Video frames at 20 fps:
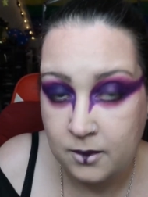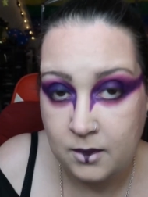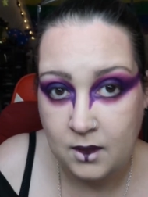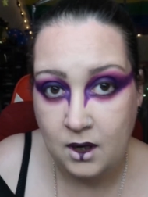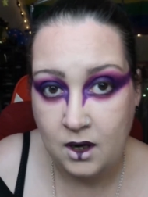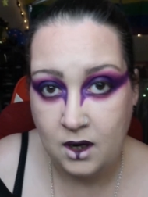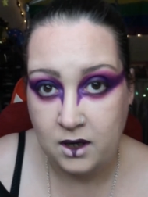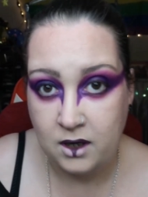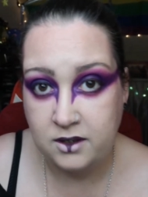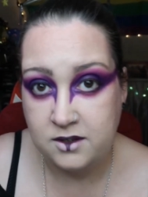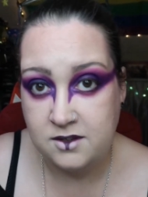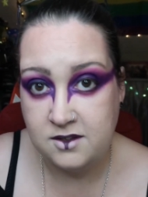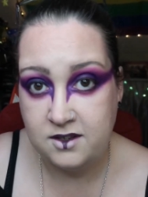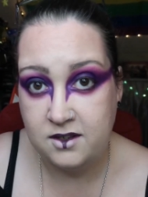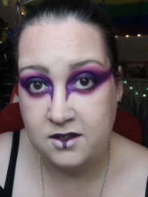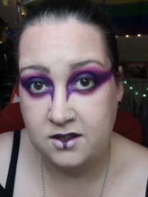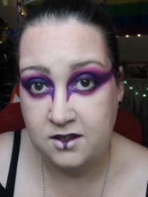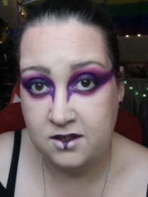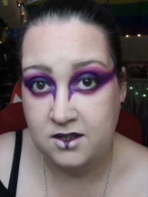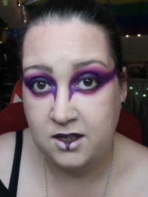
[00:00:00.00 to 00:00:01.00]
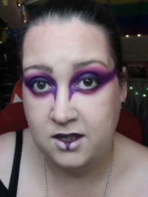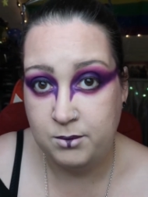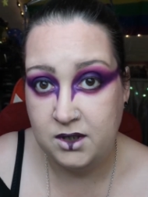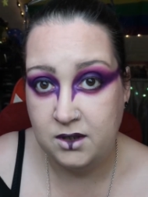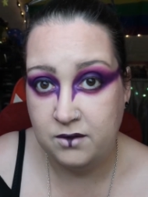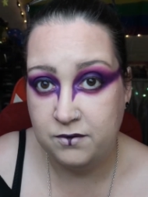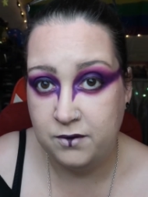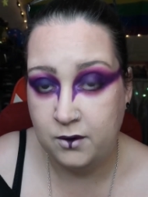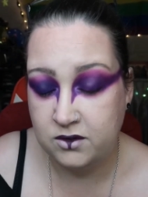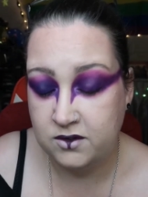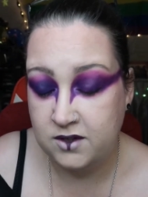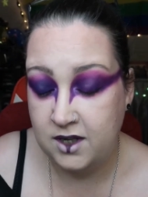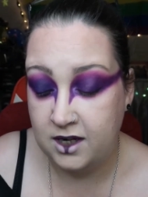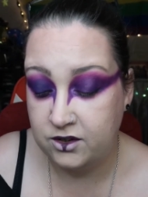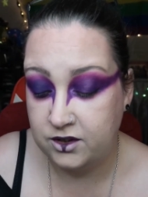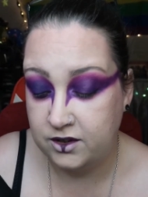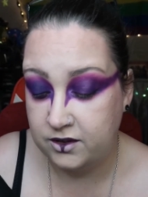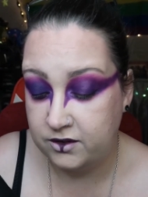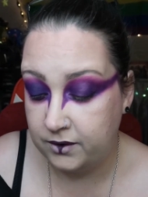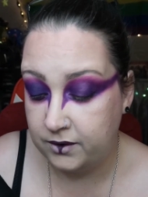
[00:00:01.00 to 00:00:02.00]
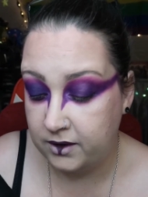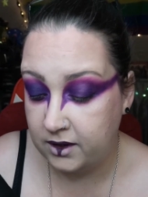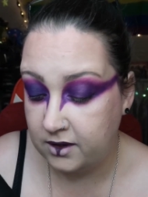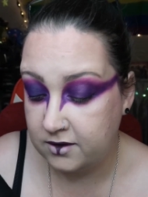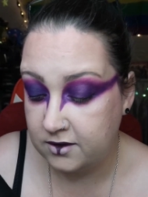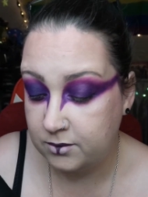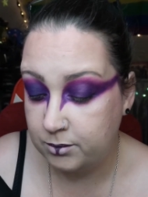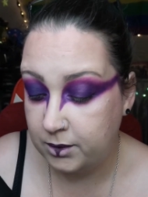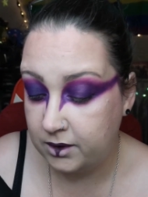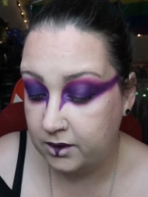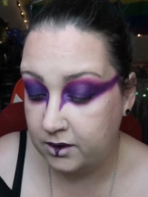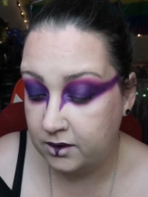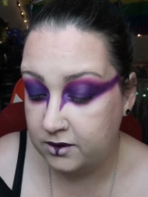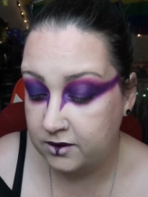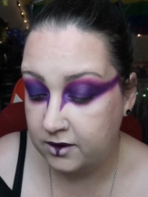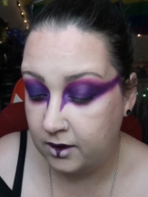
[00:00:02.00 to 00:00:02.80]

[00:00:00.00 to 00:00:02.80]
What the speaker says: I considered attempting false lashes for this, but